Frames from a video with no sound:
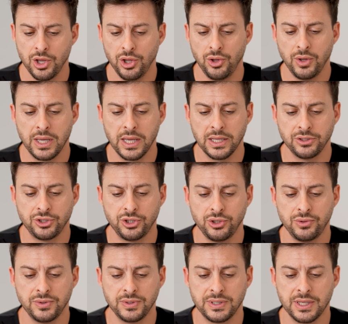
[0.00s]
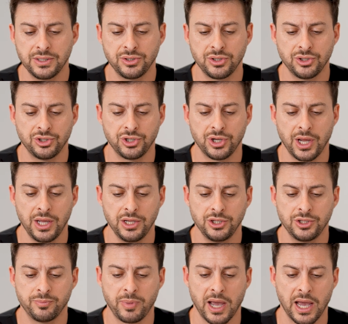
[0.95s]
You can choose this
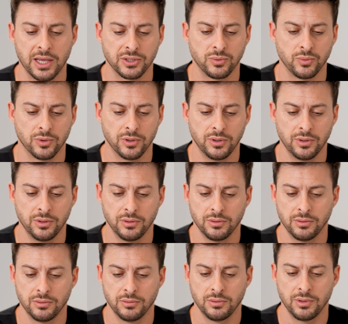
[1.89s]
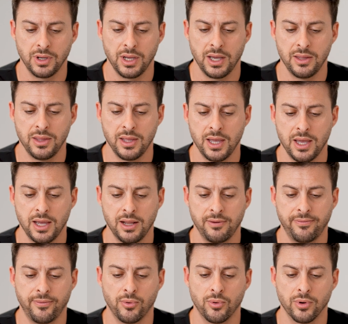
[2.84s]
Change Password and then
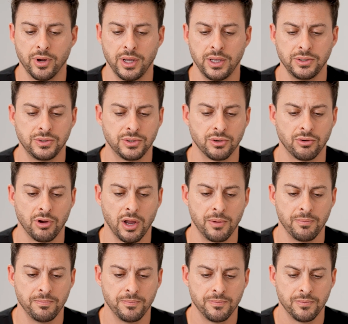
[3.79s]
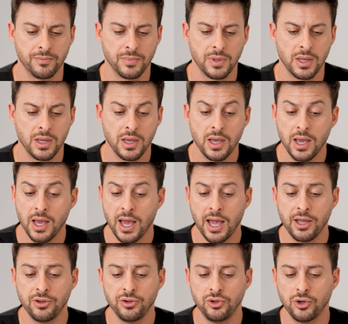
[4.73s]
for Instagram.
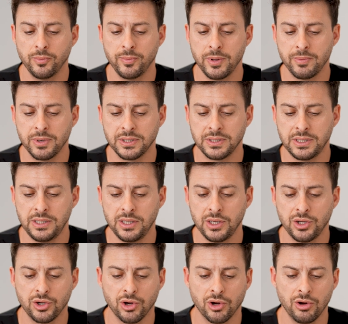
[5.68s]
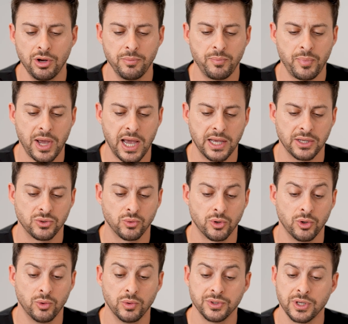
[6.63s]
And you'll be able to see the current
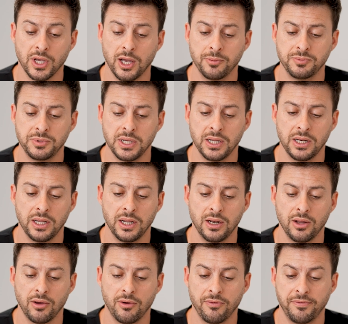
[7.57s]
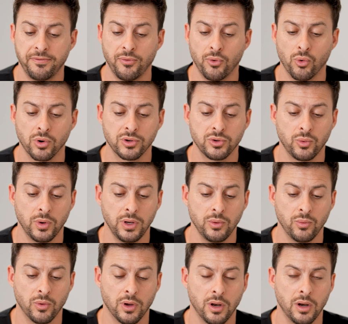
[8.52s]
password was updated
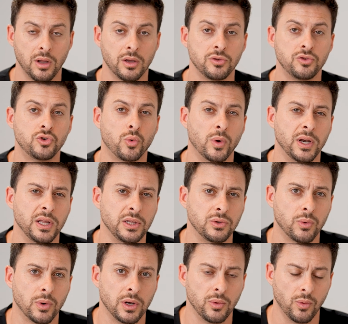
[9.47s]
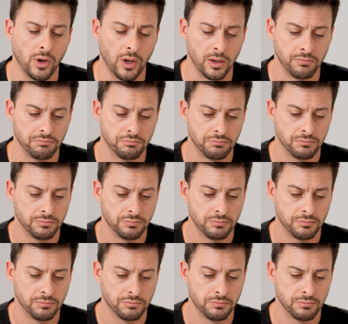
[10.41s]
421 2021.